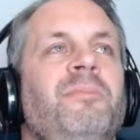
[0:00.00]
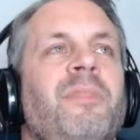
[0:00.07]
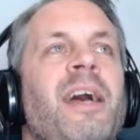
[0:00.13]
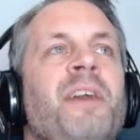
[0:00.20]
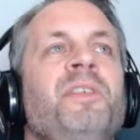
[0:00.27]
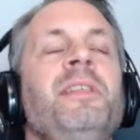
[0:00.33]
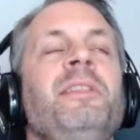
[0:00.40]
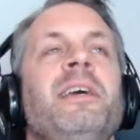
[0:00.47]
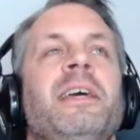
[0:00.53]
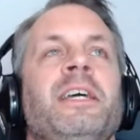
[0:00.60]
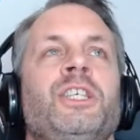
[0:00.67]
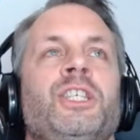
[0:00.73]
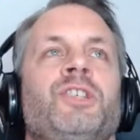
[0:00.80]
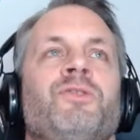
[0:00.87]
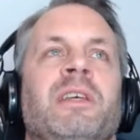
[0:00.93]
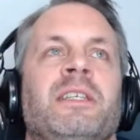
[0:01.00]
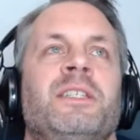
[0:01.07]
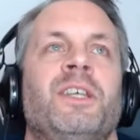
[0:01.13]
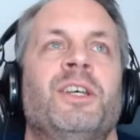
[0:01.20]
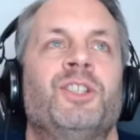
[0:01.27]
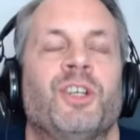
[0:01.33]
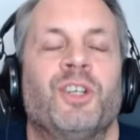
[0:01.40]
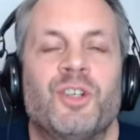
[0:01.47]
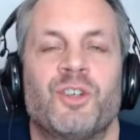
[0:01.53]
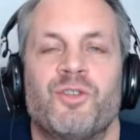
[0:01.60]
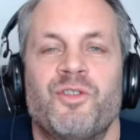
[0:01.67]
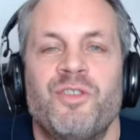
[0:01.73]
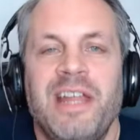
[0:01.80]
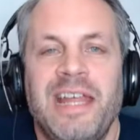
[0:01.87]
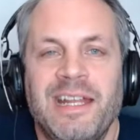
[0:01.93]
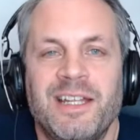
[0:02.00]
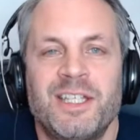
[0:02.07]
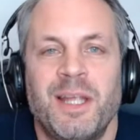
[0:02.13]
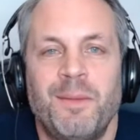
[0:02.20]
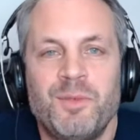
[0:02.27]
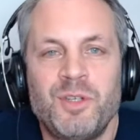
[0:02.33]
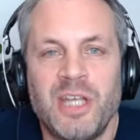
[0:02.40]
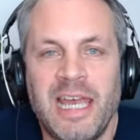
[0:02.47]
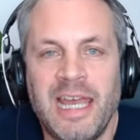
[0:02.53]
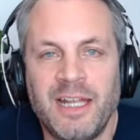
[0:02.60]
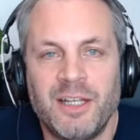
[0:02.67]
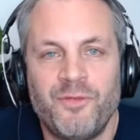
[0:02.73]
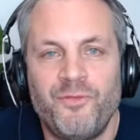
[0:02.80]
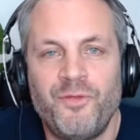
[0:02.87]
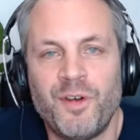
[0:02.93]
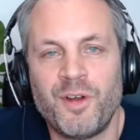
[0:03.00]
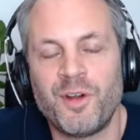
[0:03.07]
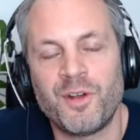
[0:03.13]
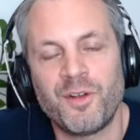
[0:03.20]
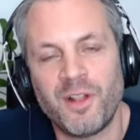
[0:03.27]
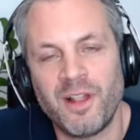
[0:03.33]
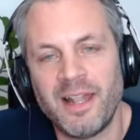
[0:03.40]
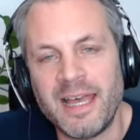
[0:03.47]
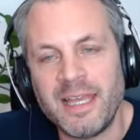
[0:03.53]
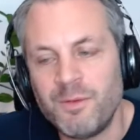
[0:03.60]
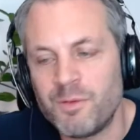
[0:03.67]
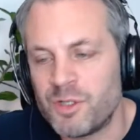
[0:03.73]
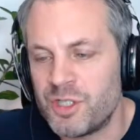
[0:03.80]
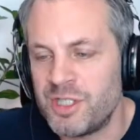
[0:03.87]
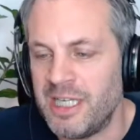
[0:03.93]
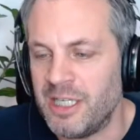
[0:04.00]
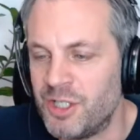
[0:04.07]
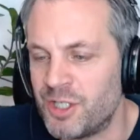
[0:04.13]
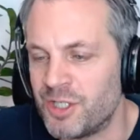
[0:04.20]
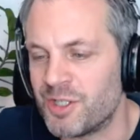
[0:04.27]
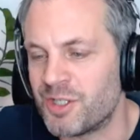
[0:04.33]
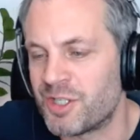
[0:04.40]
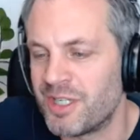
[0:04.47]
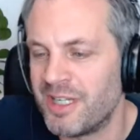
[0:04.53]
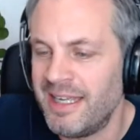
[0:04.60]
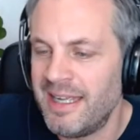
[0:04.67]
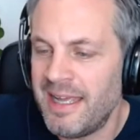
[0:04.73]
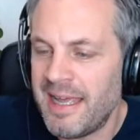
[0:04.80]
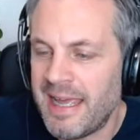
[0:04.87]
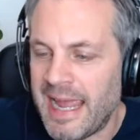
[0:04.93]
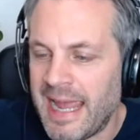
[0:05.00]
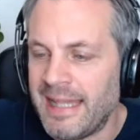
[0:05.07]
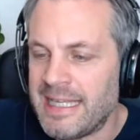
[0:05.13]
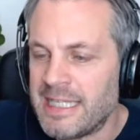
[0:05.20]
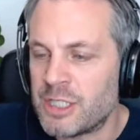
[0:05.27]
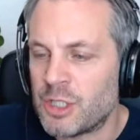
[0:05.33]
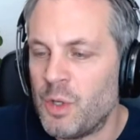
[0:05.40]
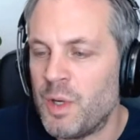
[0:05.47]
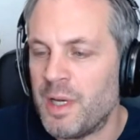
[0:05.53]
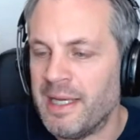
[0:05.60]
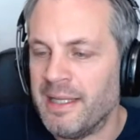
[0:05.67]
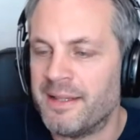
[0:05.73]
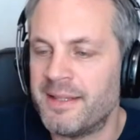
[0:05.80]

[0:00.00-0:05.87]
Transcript: history is such a great subject for language teachers. Ellie's going.